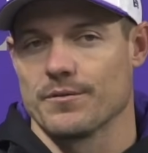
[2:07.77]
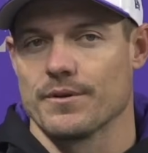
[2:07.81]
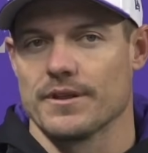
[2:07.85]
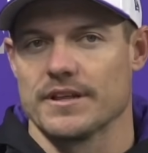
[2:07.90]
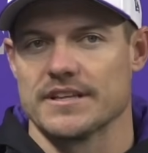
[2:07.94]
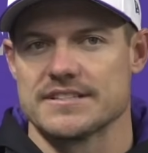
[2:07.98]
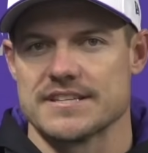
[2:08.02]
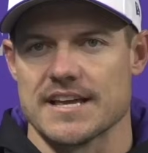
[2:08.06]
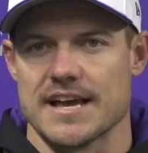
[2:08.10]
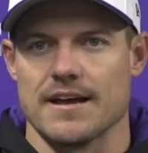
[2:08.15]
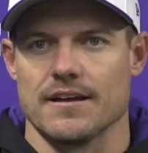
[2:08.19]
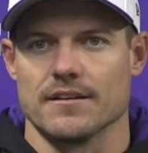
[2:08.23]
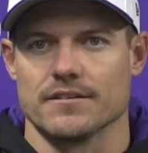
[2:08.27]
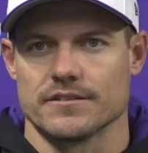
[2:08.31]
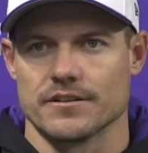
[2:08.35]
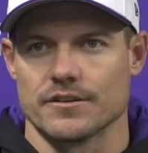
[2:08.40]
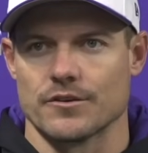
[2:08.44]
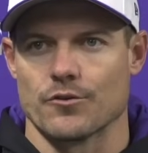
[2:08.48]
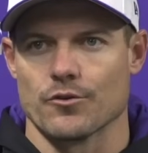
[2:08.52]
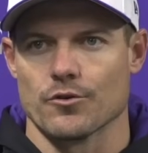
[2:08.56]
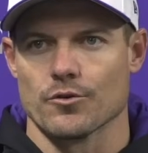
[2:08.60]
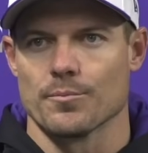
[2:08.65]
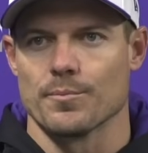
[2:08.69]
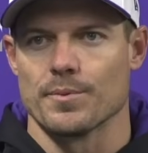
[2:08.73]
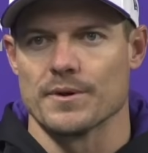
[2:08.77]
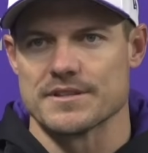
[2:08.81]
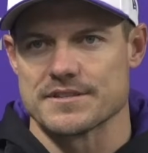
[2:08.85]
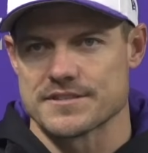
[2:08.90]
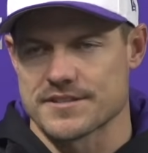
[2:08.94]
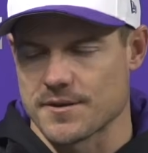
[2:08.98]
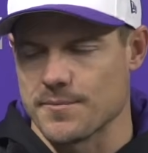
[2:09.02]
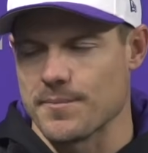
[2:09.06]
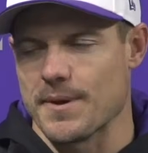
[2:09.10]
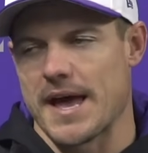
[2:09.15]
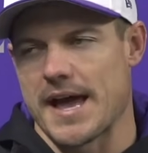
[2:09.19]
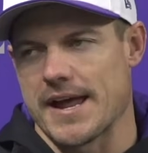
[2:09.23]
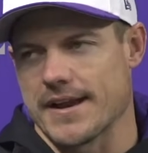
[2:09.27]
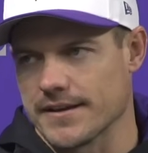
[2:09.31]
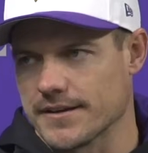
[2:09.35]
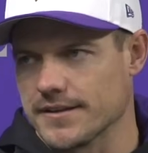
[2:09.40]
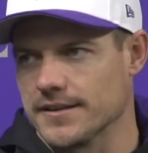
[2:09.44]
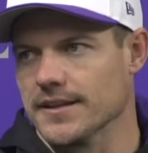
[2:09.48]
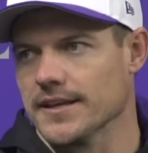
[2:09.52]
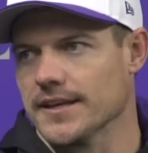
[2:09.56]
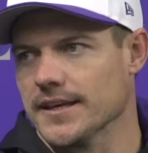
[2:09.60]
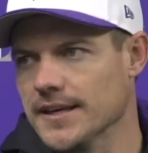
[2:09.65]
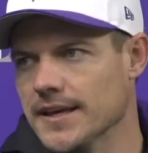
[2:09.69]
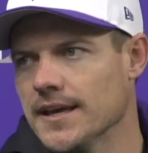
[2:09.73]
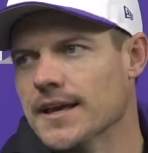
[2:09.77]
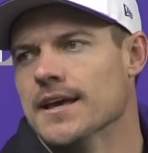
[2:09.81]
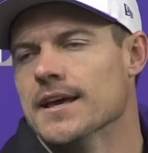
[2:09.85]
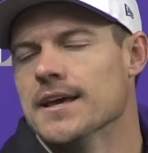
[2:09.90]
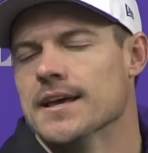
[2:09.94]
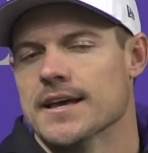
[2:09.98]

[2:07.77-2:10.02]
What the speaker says: really talented group, but schematically,